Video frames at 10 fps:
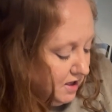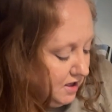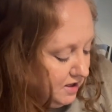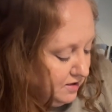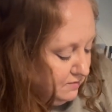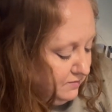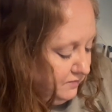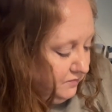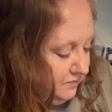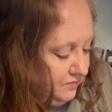
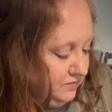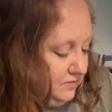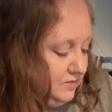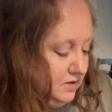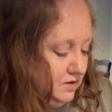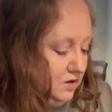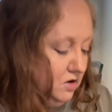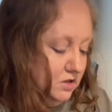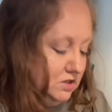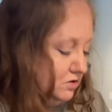You
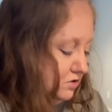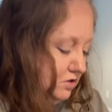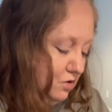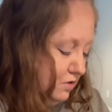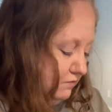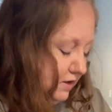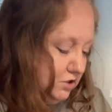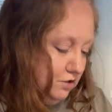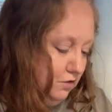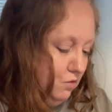can still do the cornflakes
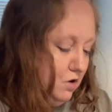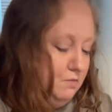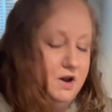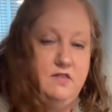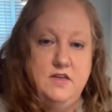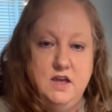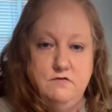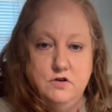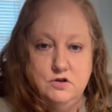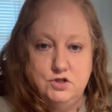if you want, but I think if
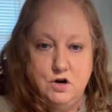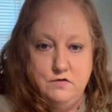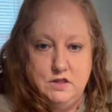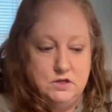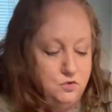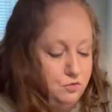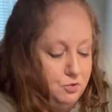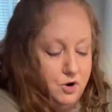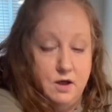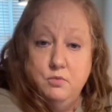you're serving these with
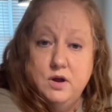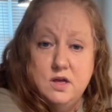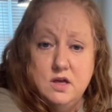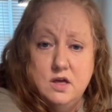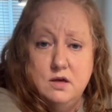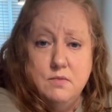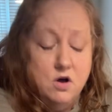prime rib